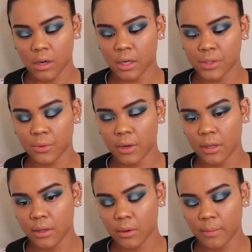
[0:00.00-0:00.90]
Contour a
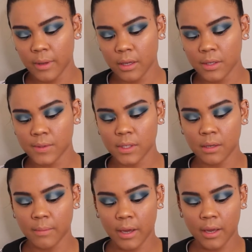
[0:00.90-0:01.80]
little bit
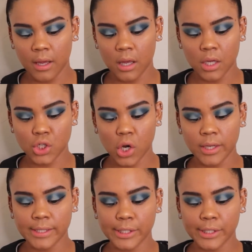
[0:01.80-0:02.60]
using my Charlotte